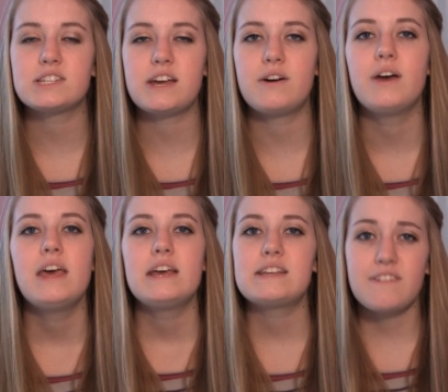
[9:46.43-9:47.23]
So
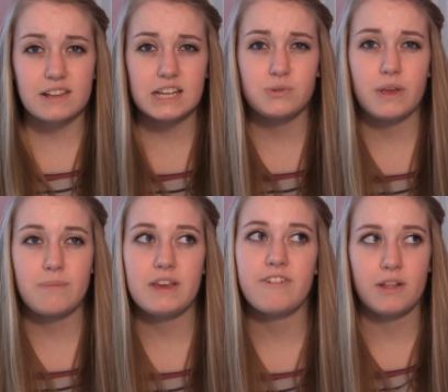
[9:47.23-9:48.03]
definitely tweet
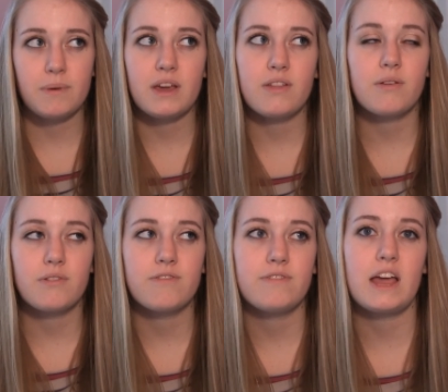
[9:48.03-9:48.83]
me, follow me out
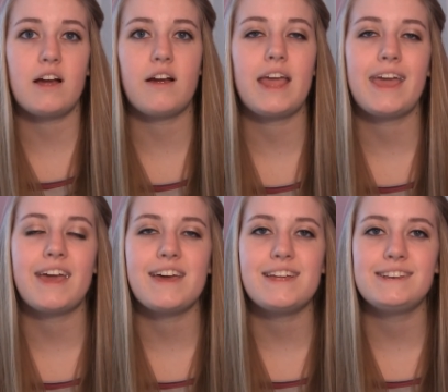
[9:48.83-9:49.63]
there,
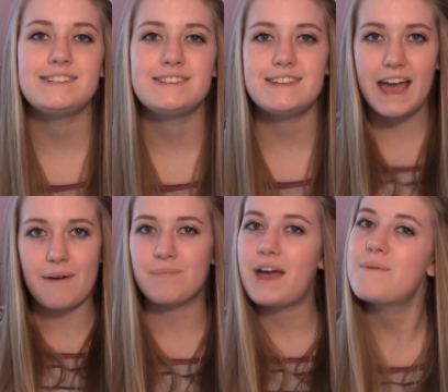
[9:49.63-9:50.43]
and
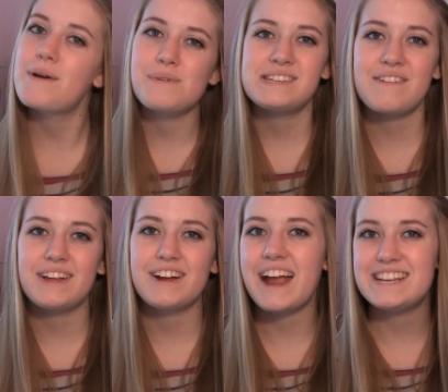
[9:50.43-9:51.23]
yeah, I hope everybody's
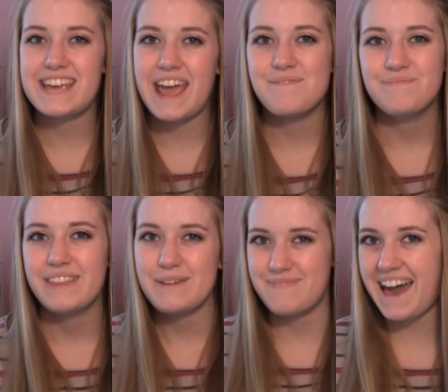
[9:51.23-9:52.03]
having a great day.
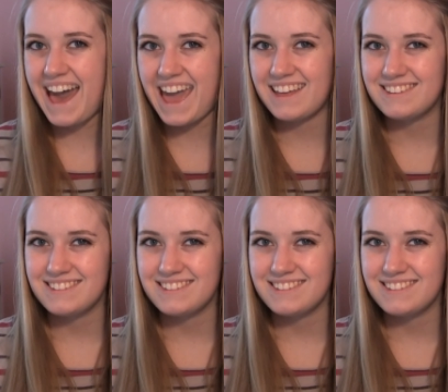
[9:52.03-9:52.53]
Bye!